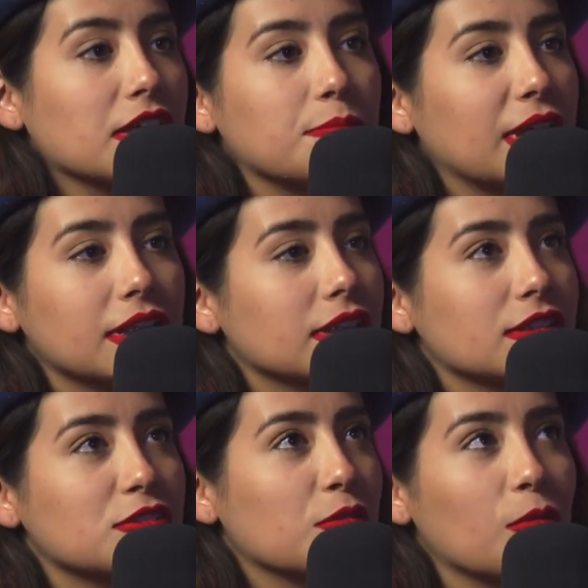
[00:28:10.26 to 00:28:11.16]
painted
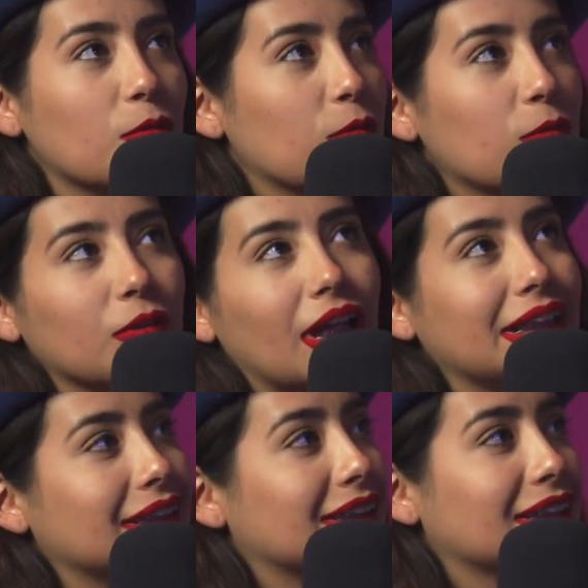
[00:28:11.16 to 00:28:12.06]
it so
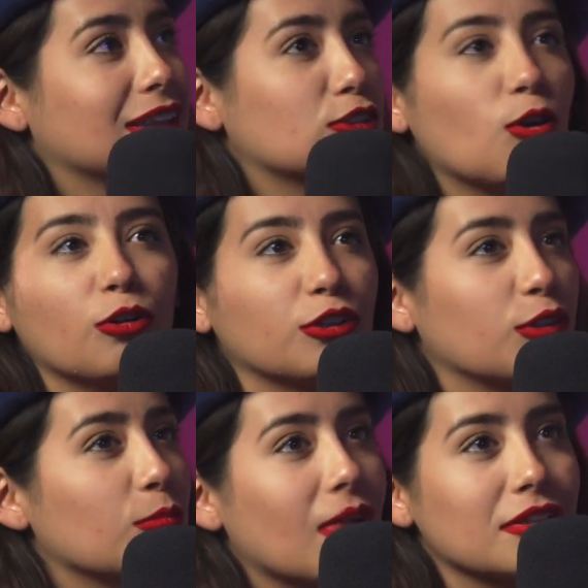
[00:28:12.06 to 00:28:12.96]
like, don't go to
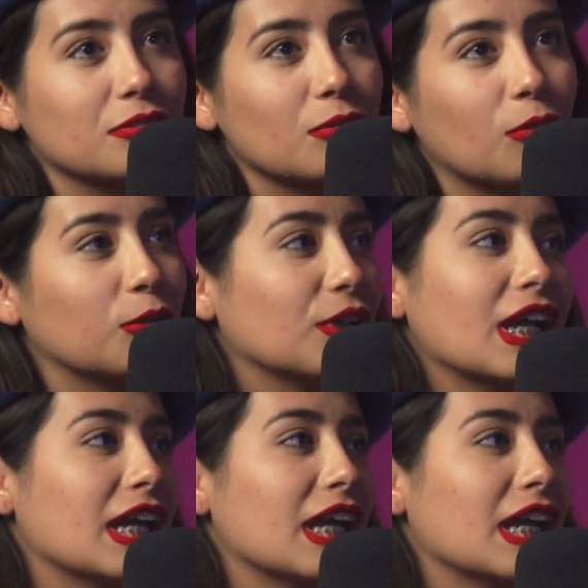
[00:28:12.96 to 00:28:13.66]
El Paso or